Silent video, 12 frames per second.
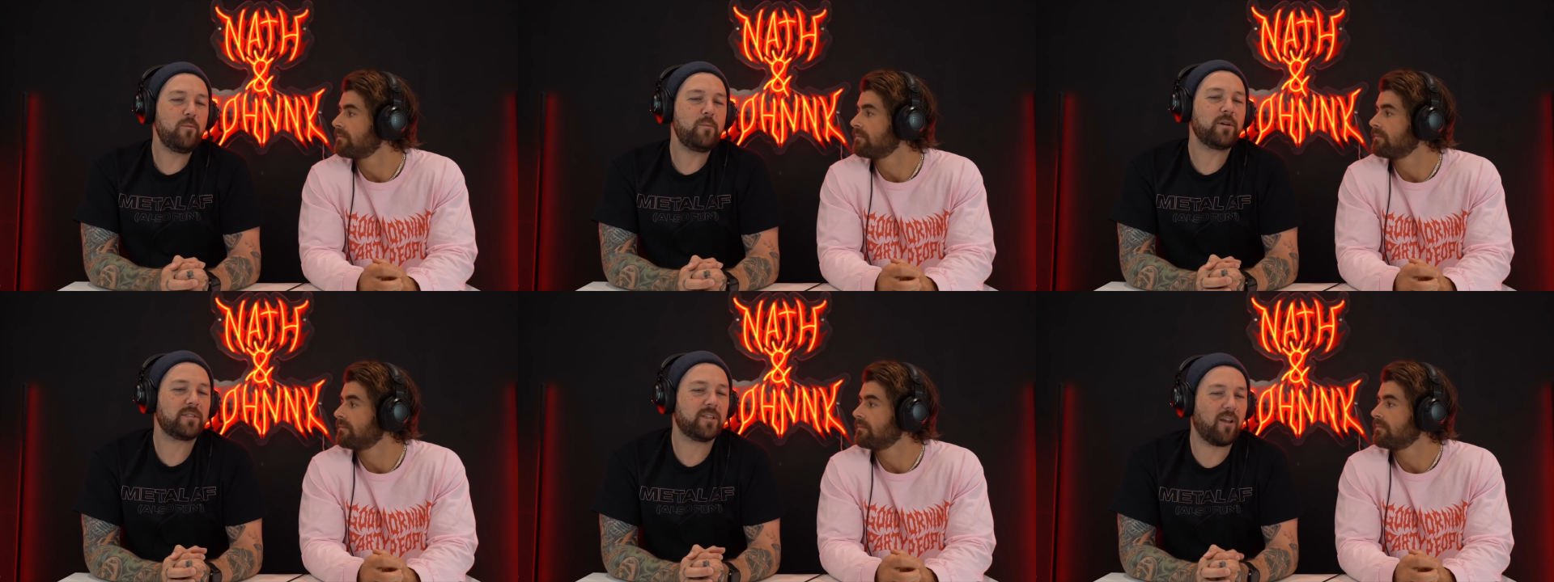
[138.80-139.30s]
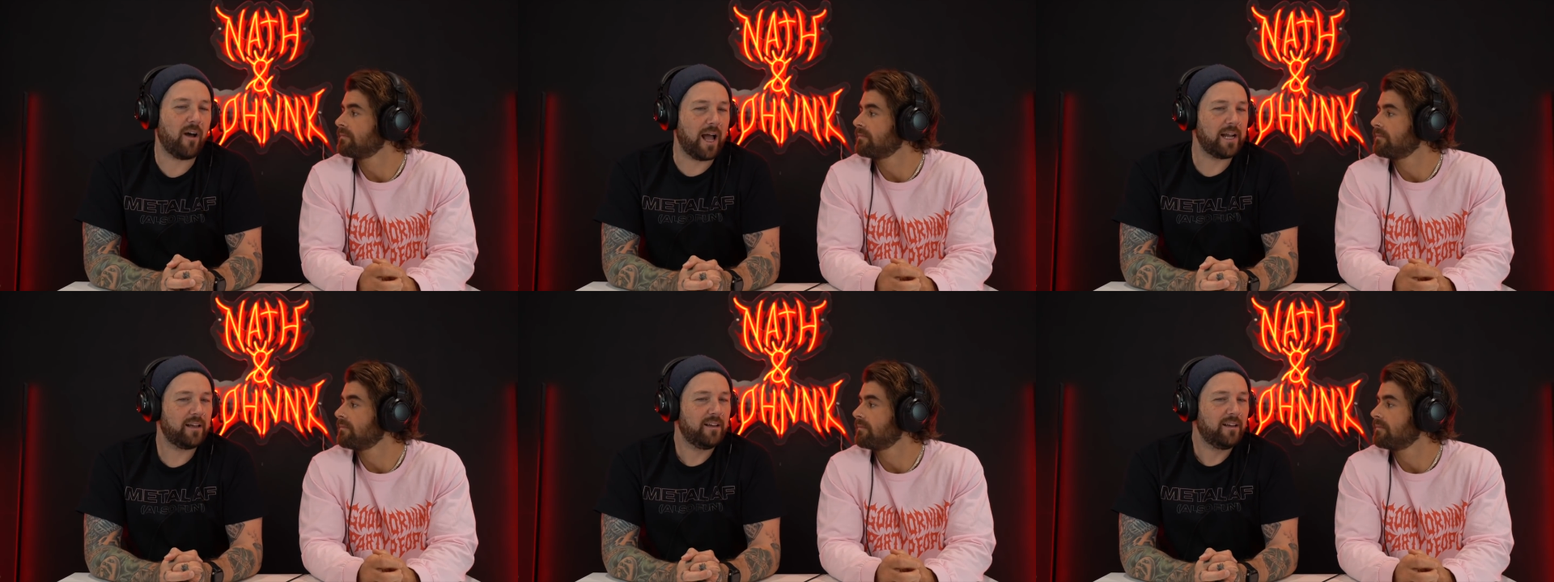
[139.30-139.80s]
Speaker 1: almost
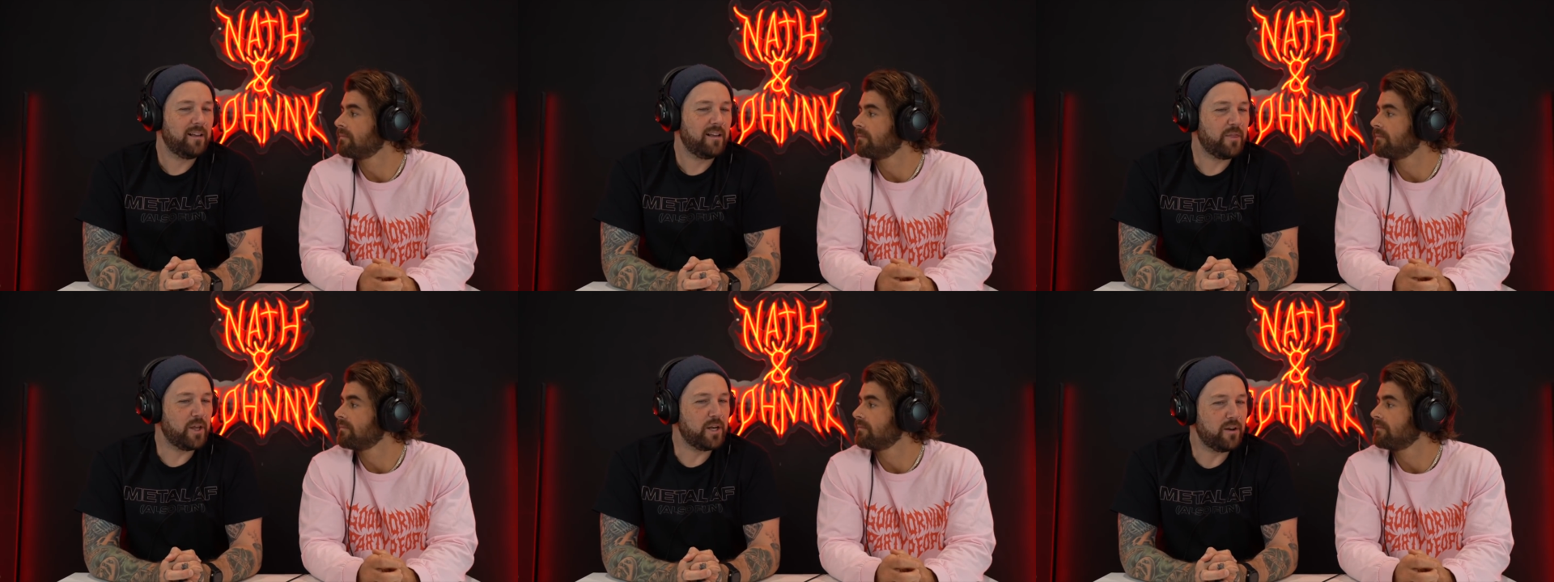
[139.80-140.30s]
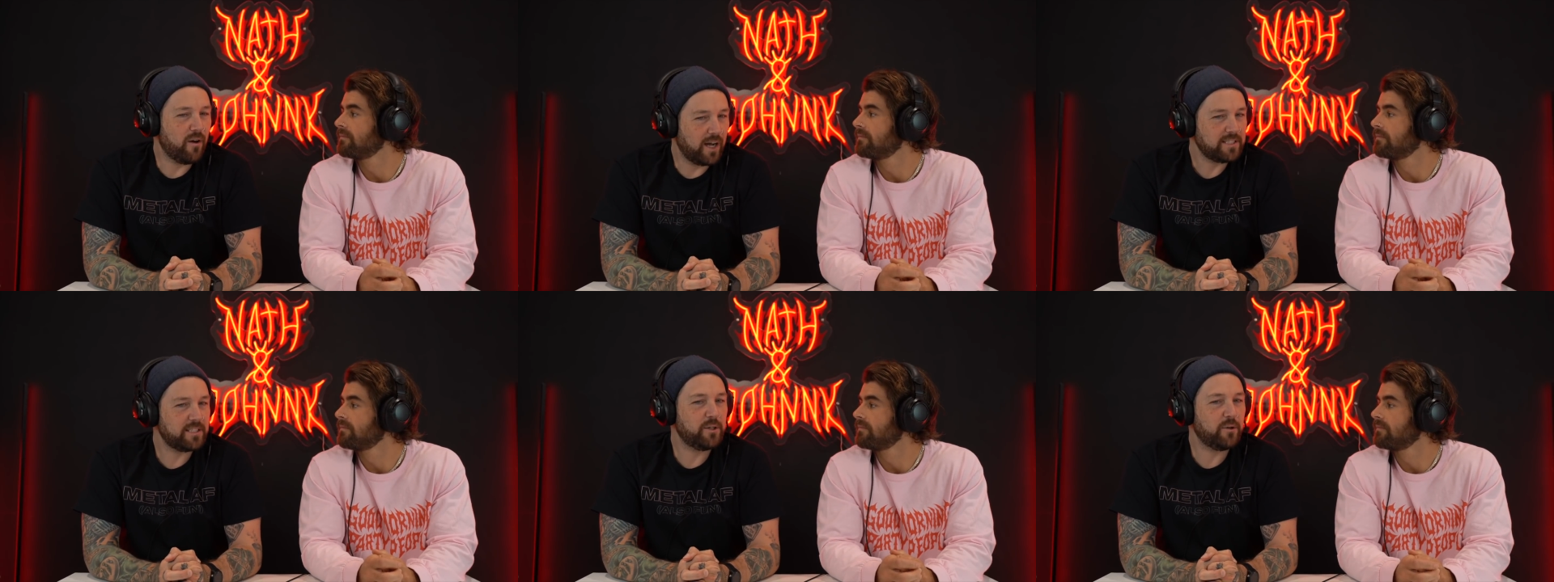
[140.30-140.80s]
like the
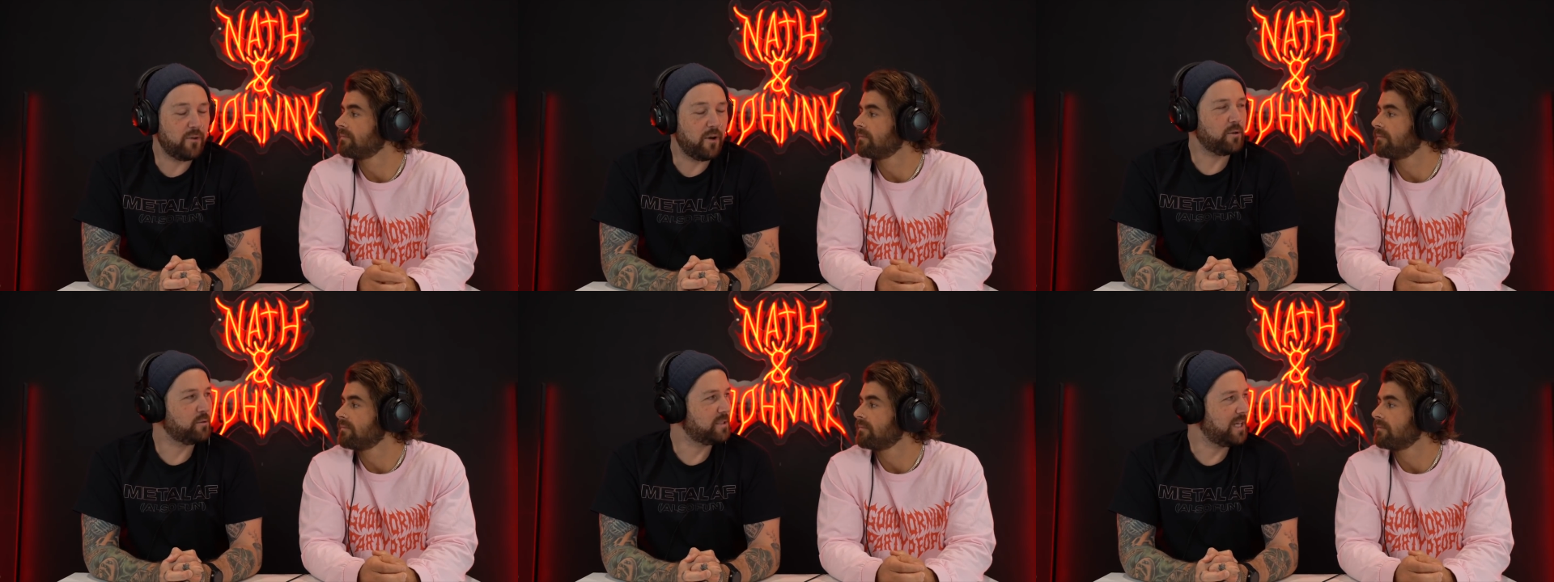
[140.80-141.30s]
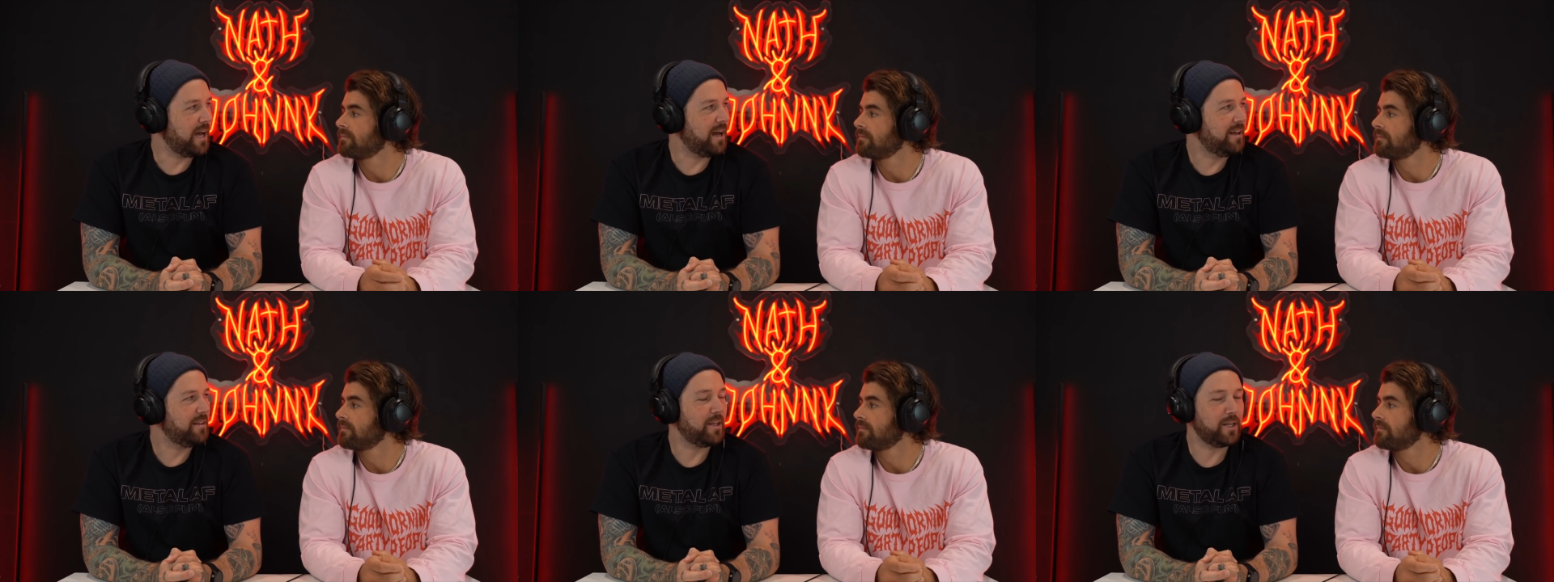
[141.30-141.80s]
nicer your vocals
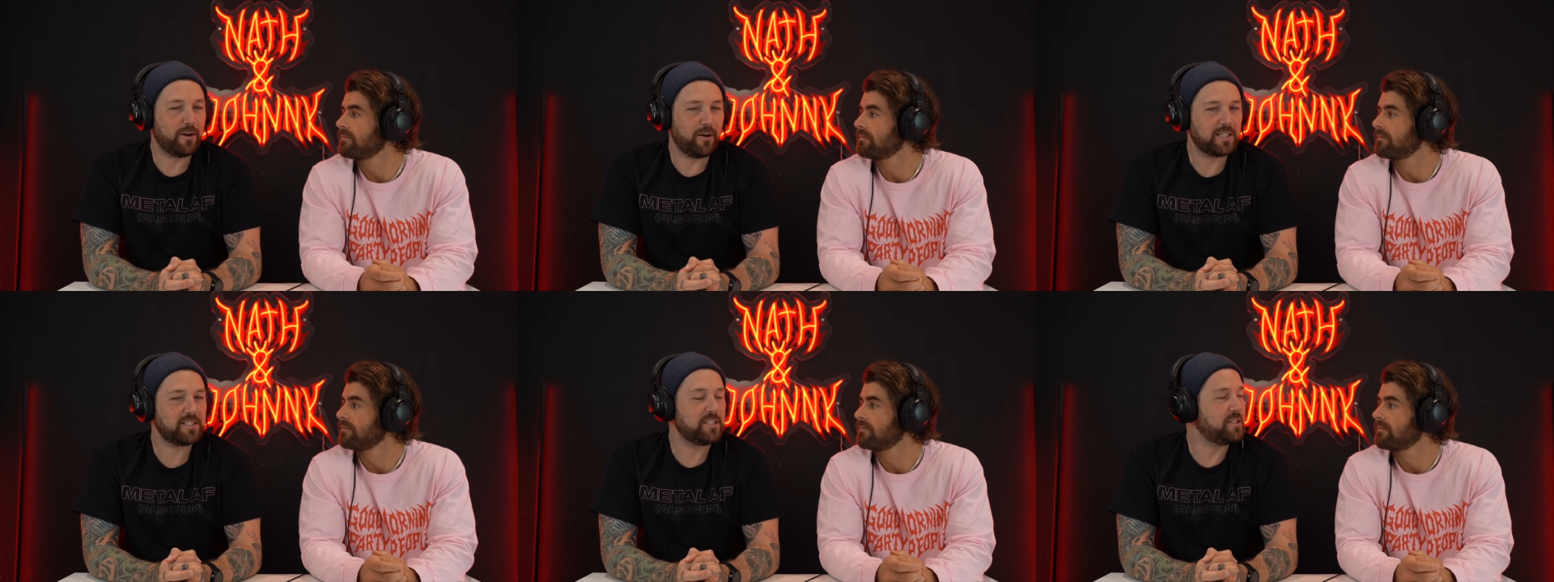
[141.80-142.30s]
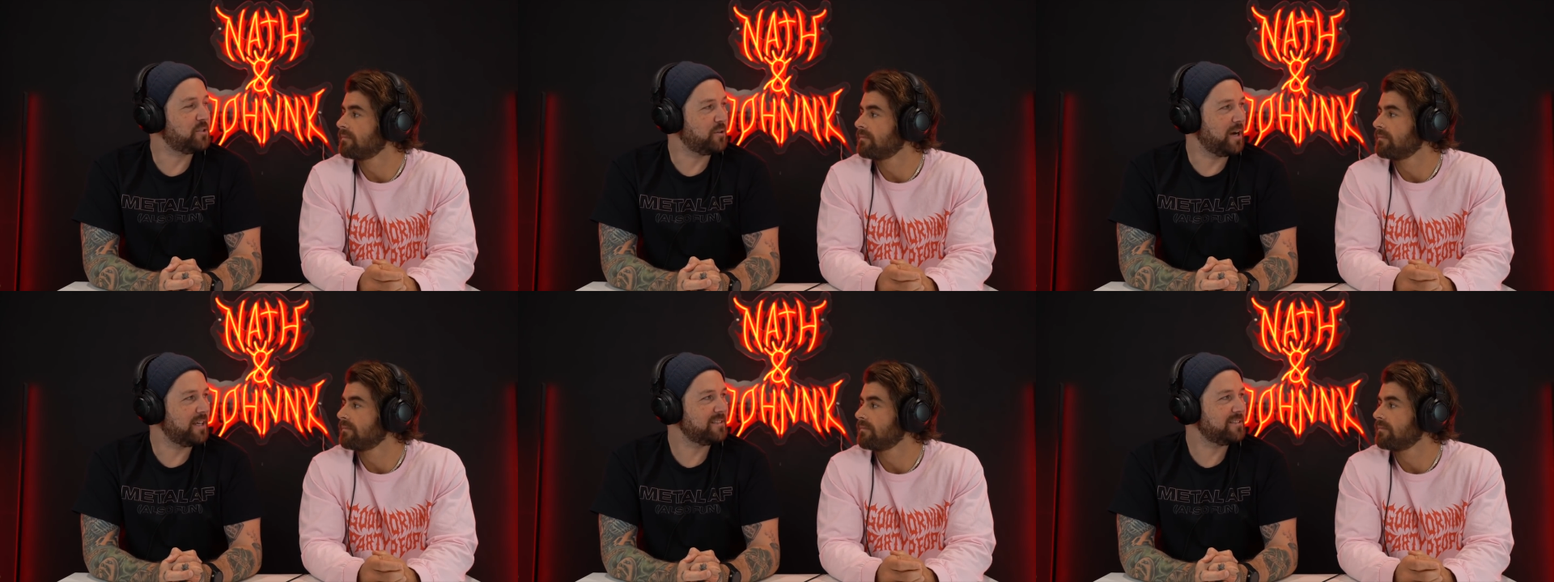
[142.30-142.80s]
are, the nicer you
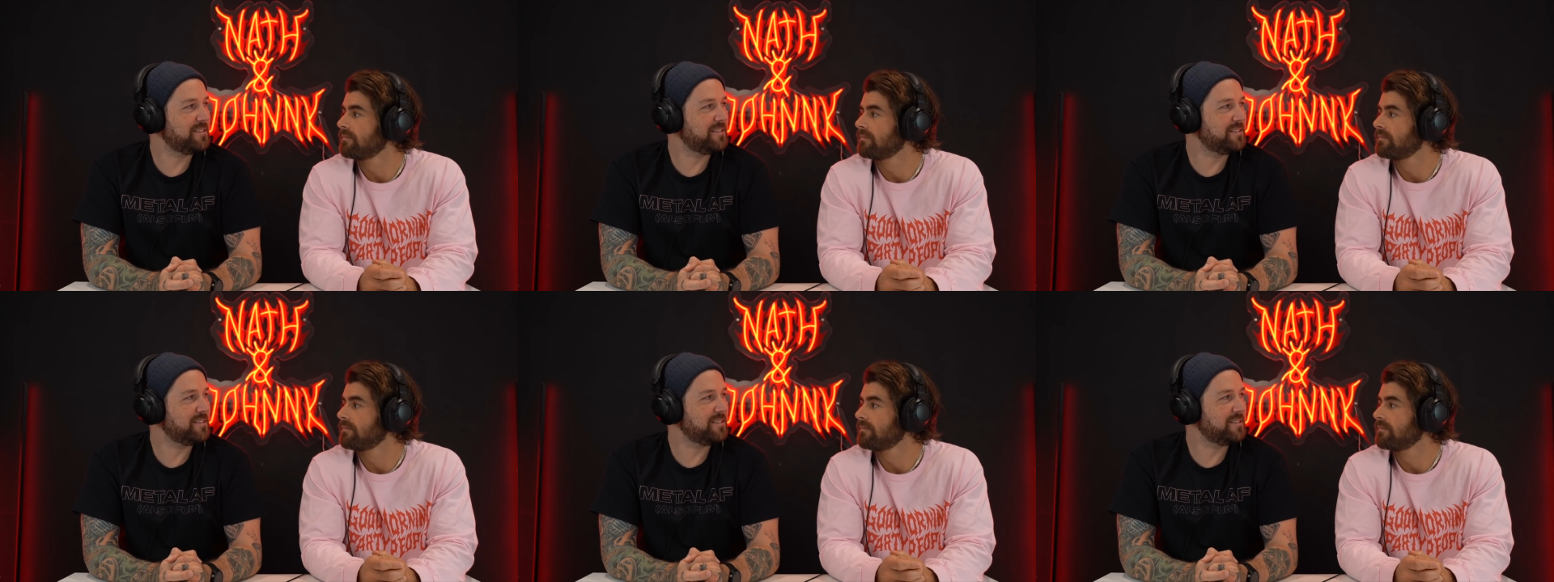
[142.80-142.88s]
dress.